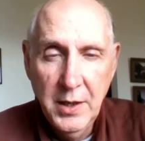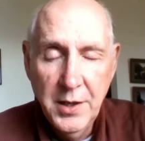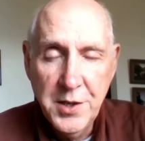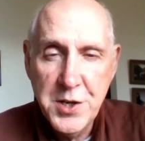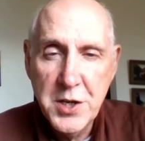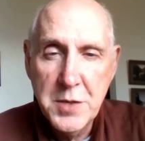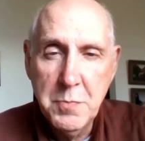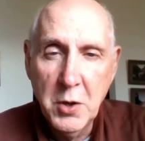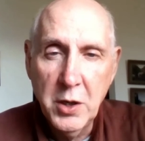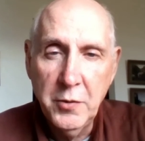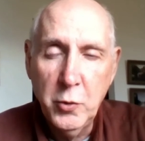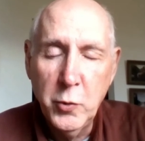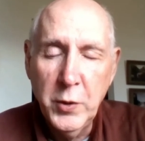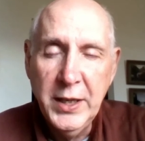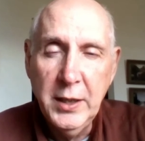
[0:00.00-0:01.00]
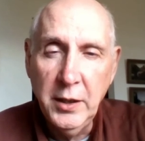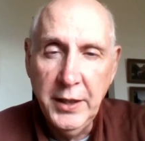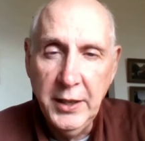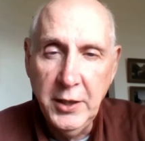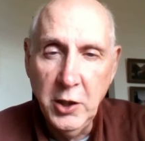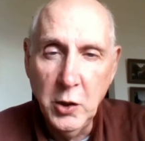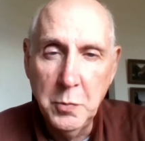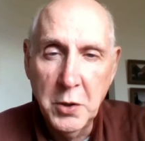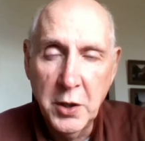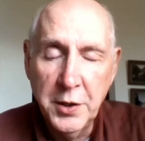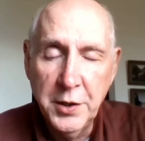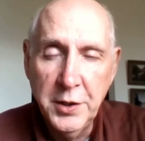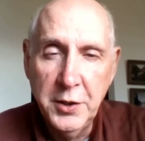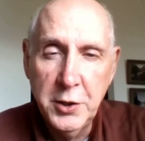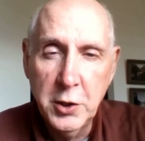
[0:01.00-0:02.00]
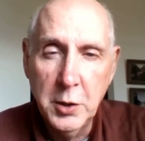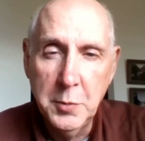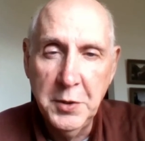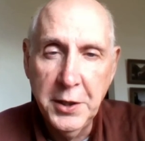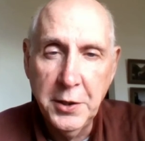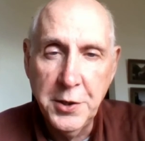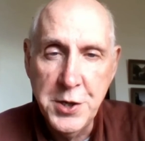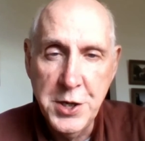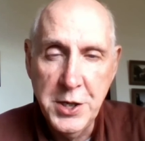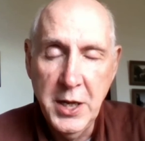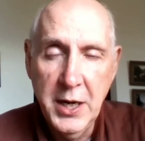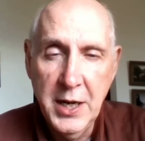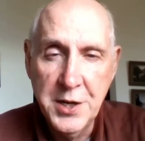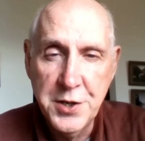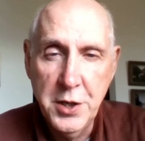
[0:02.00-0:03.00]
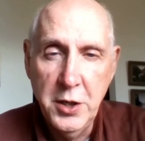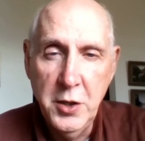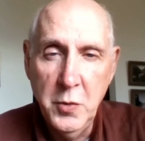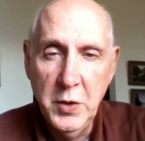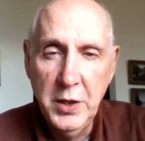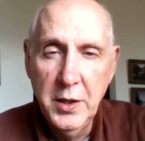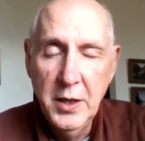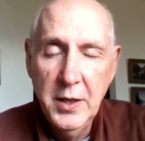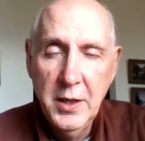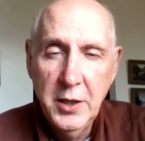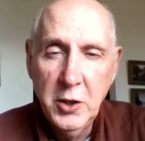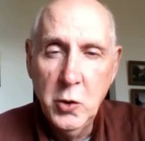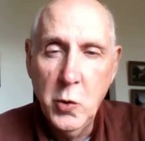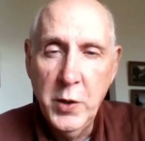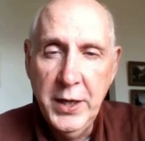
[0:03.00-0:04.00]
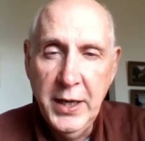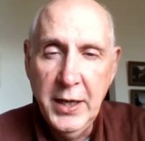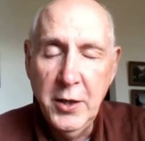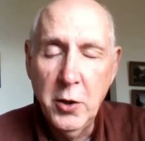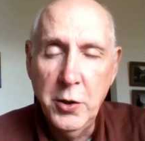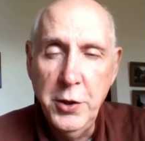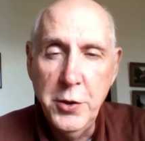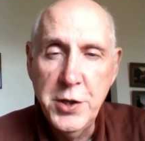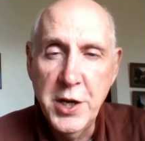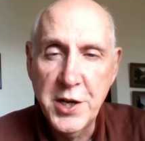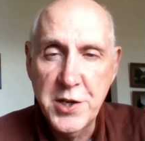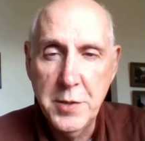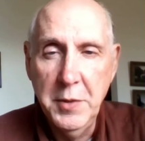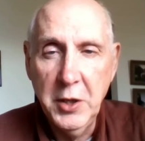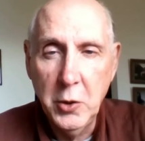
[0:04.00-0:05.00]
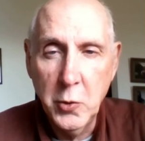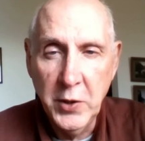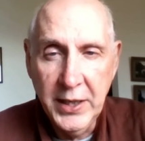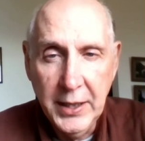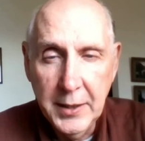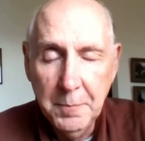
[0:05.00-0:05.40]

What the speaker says: This is part of Greek lingo, part of the terminology that has to do with Koine or New Testament Greek.